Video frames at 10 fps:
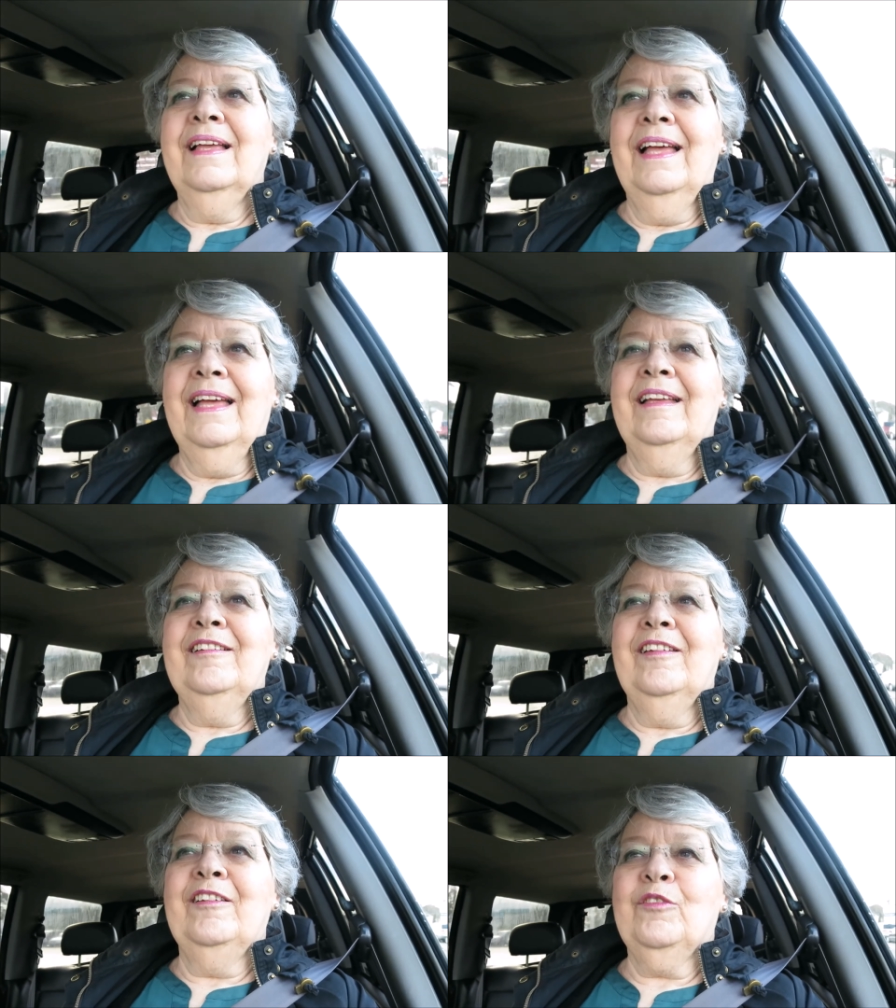
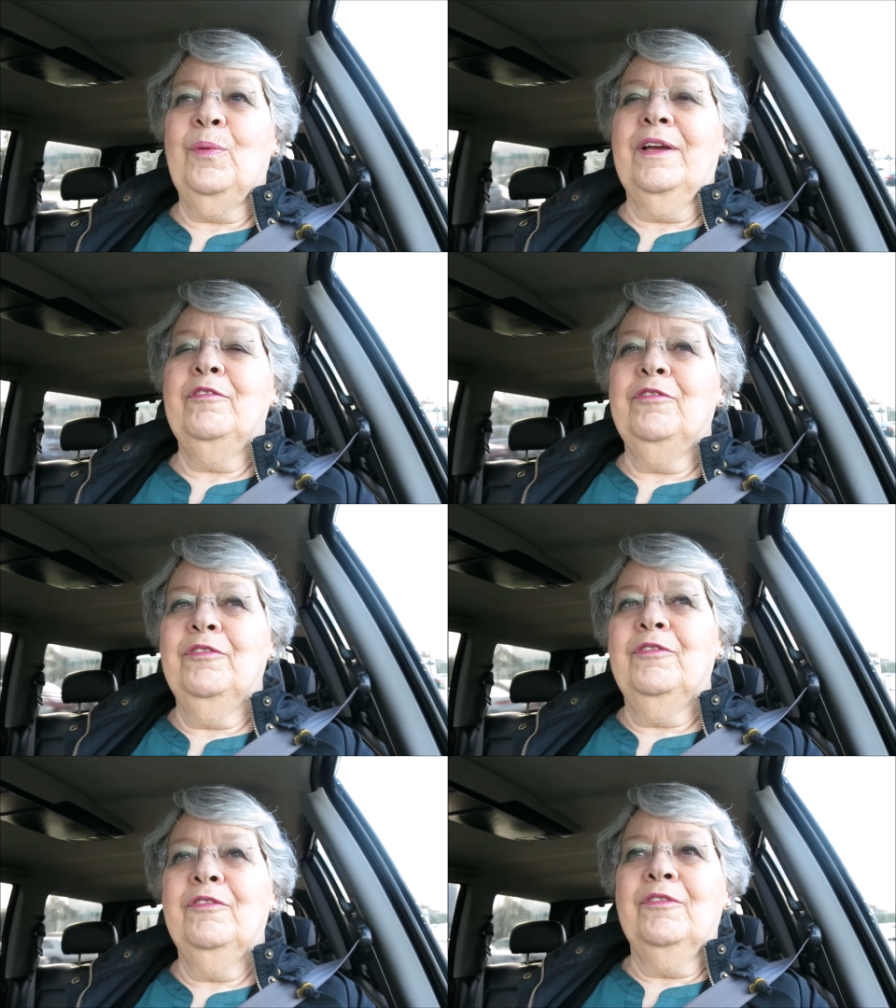and his wife
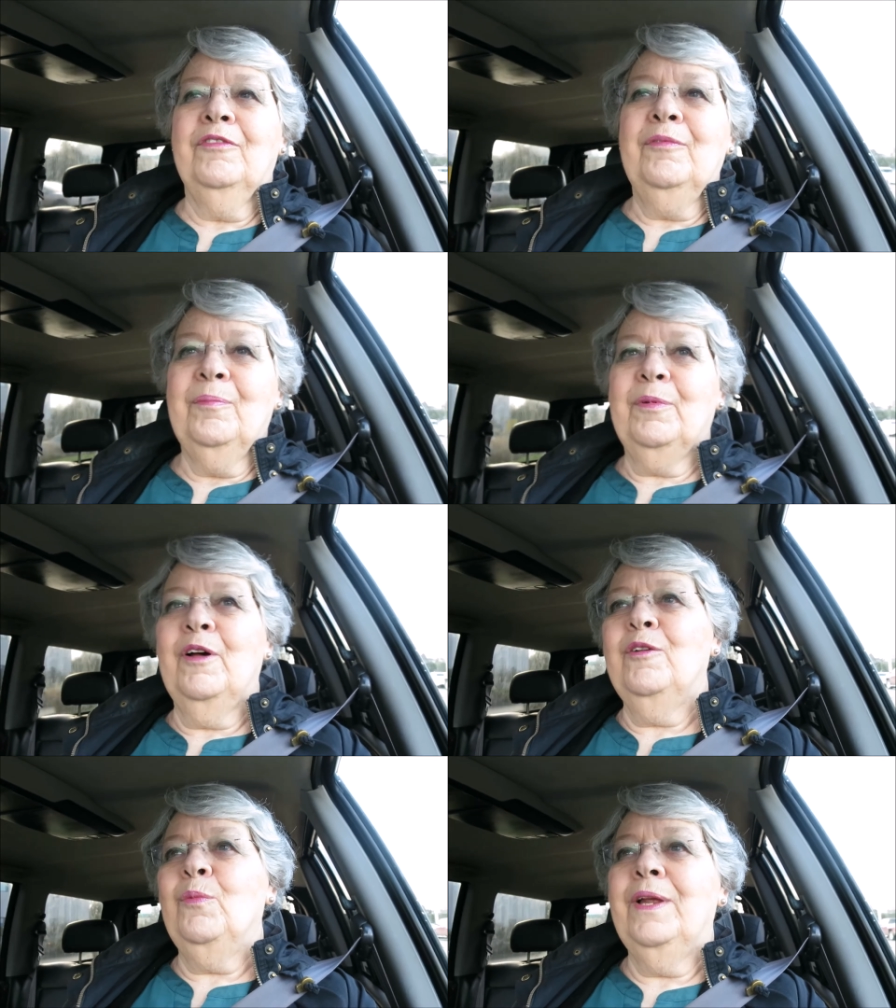
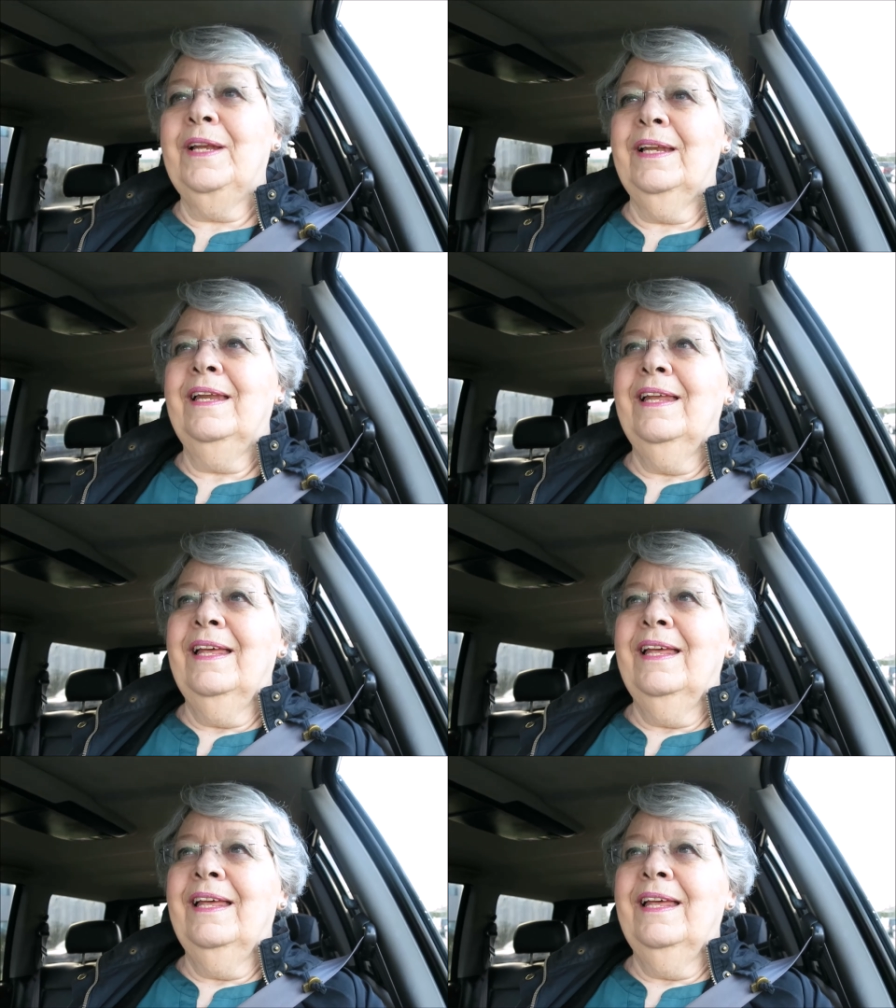Bronwyn,